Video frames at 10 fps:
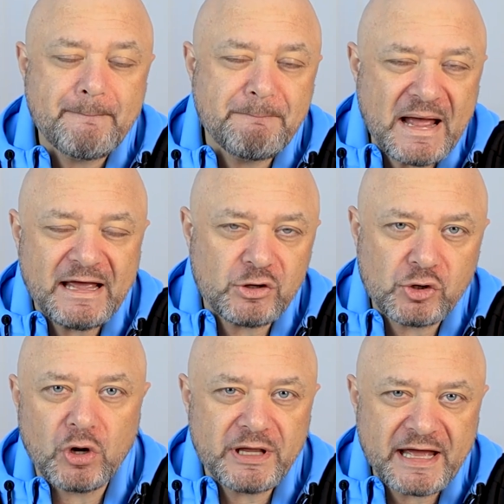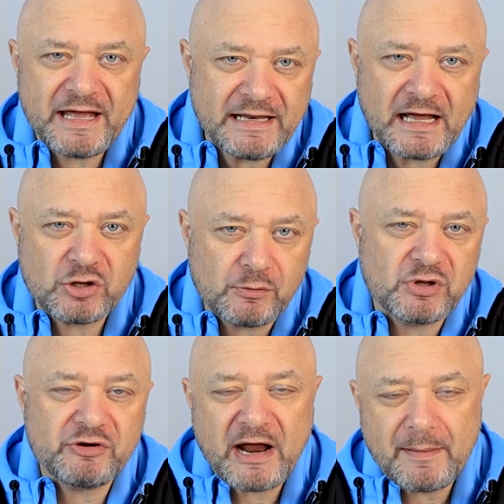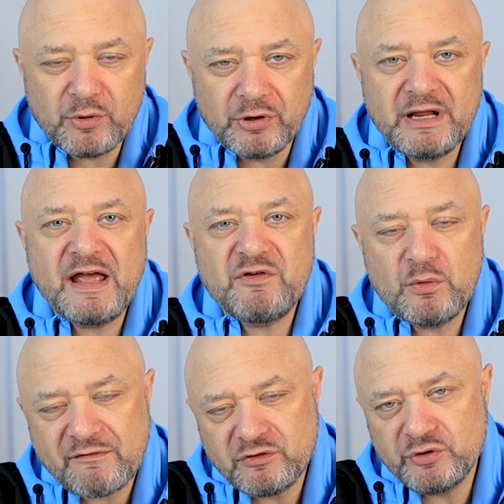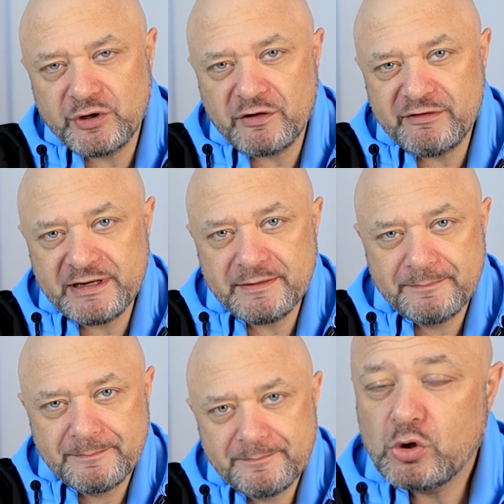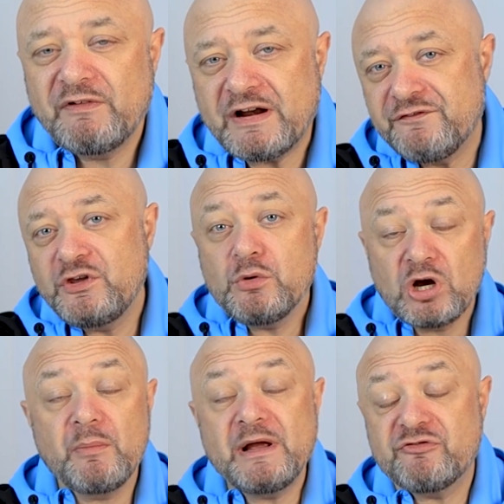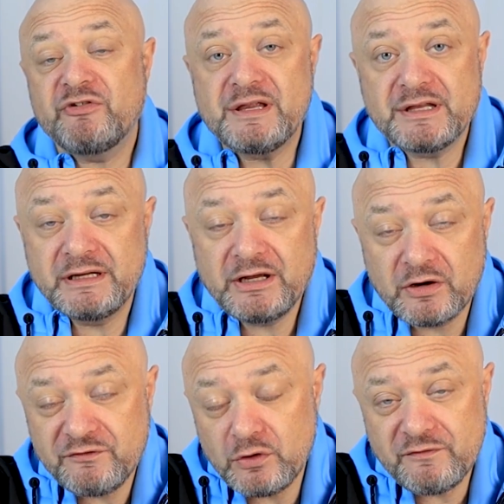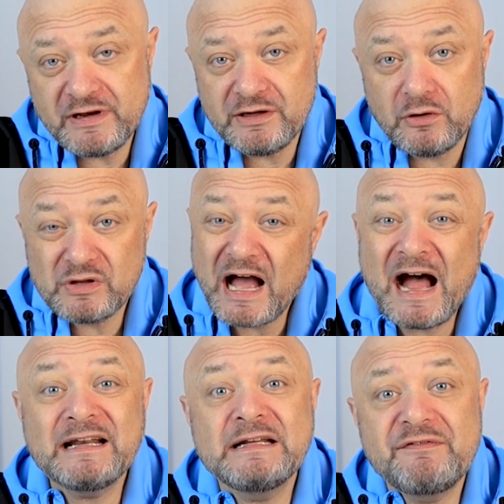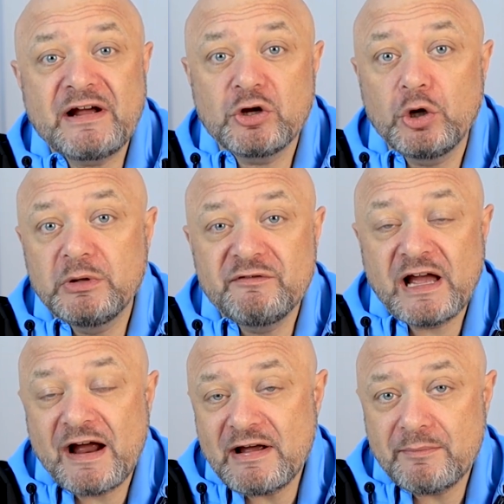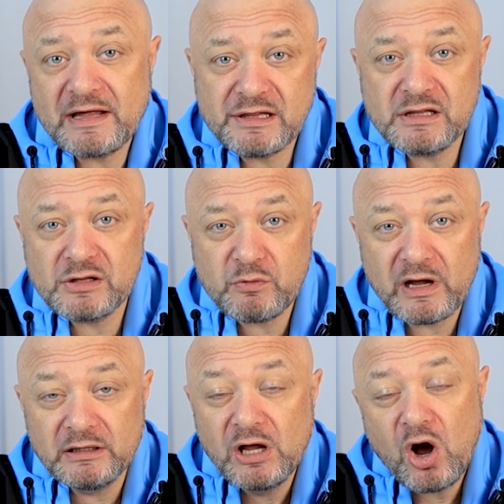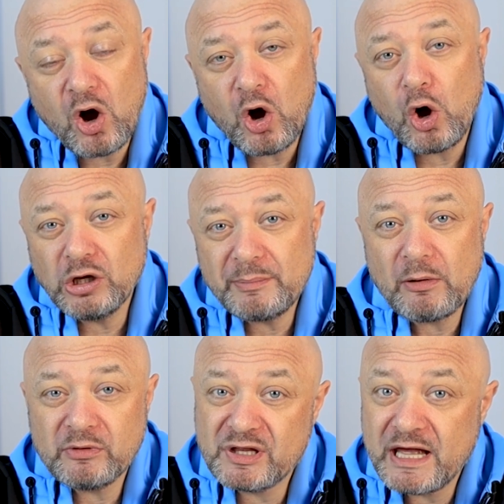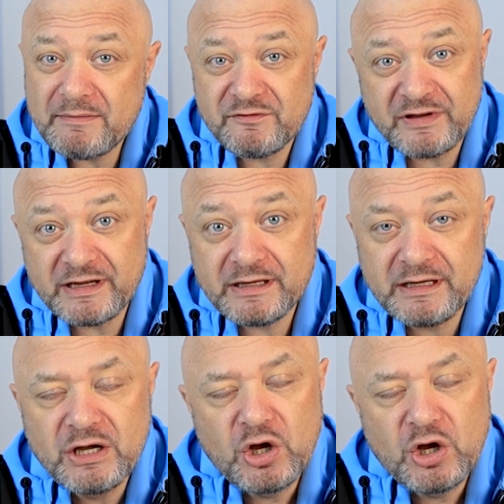make sure you hit that subscribe button if you haven't done already. So I've had a few comments recently on a few videos and I've had a couple of direct messages as well, all about the same thing.